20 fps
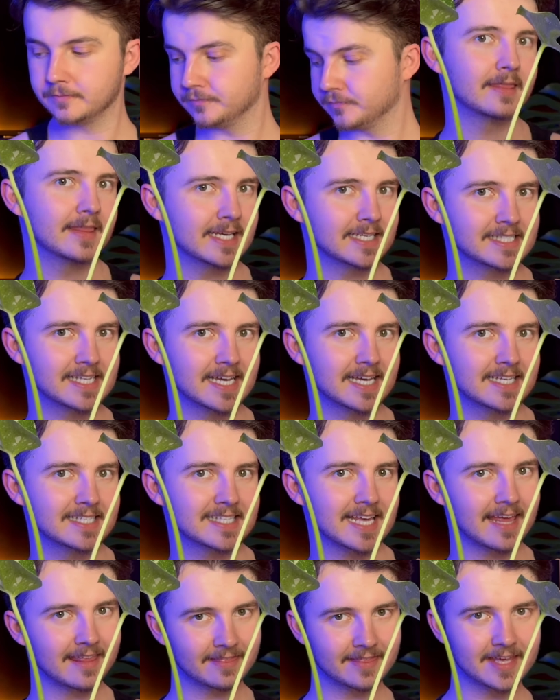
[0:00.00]
This is
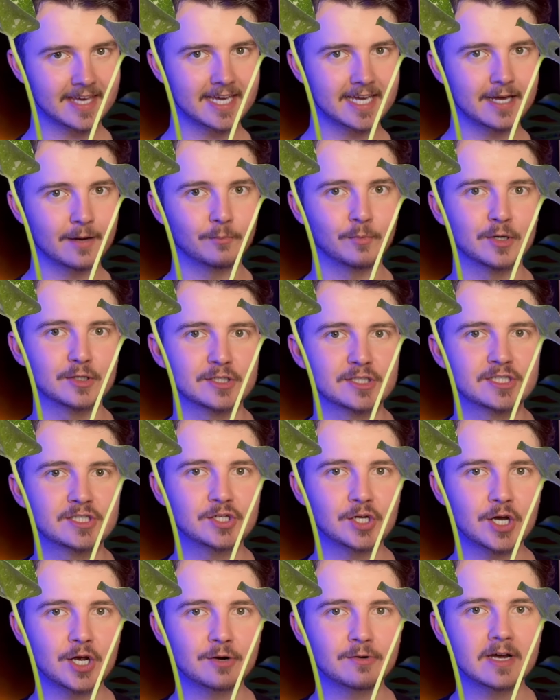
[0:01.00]
the
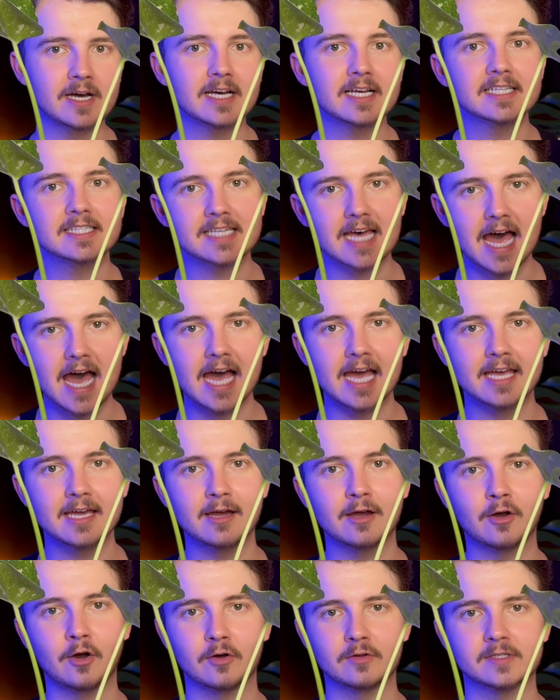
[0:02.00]
Monstera Thai
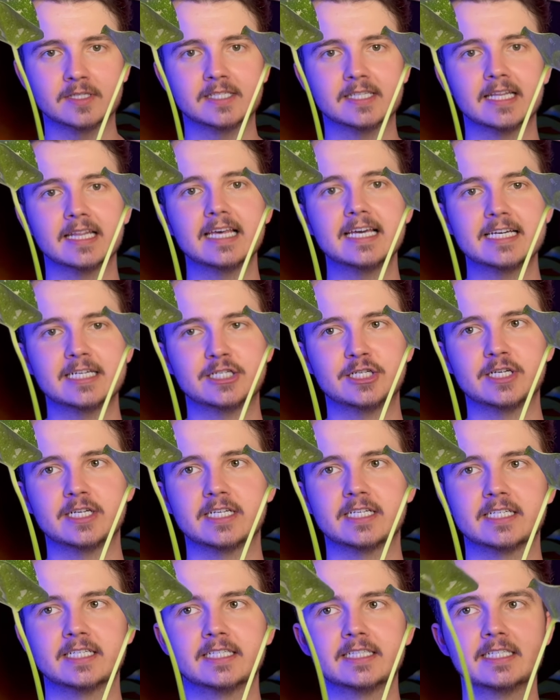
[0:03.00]
Constellation,
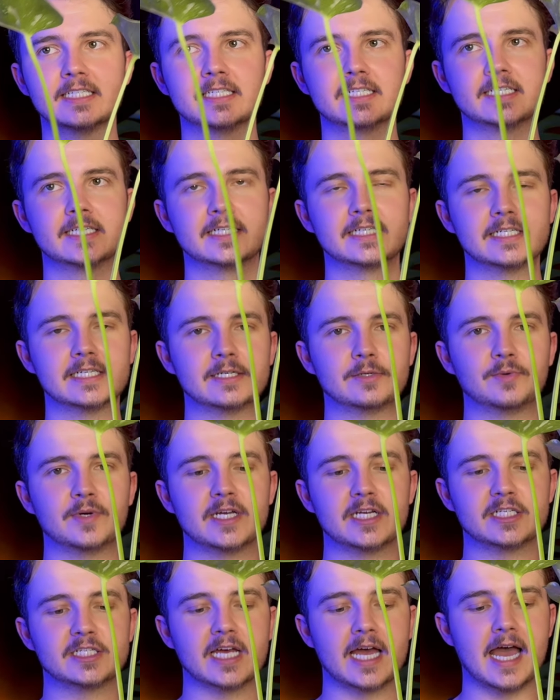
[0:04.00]

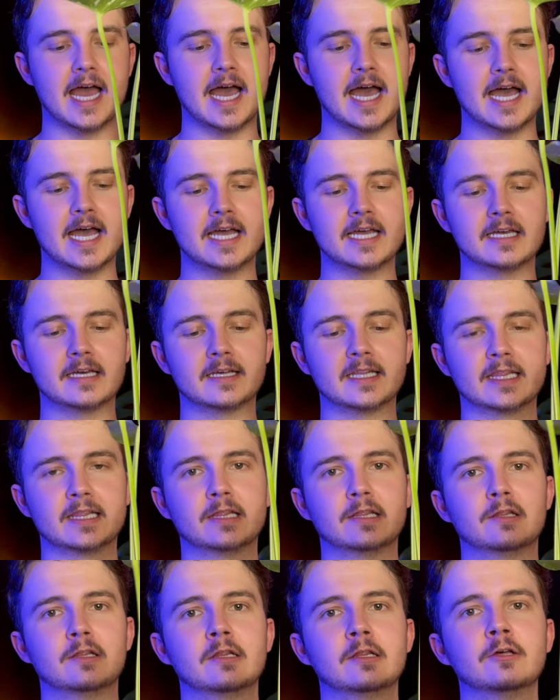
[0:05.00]
which I
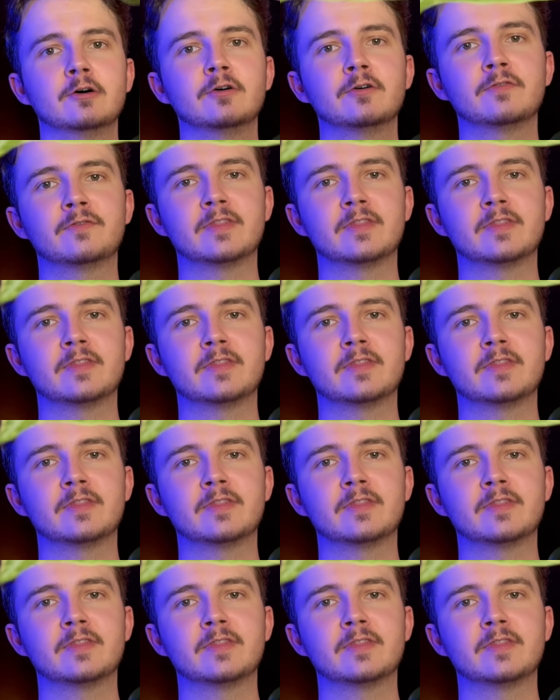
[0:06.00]
love.